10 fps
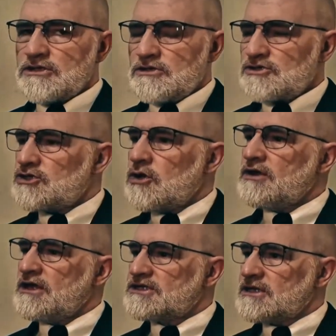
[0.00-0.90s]

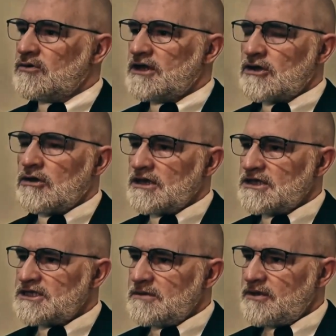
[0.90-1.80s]
choking someone and calling it
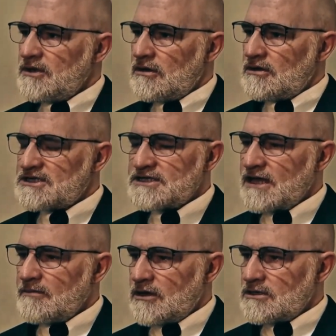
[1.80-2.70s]
CPR. It's
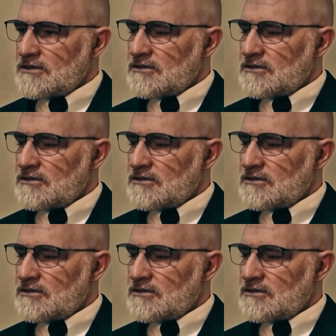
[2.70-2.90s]
diabolical.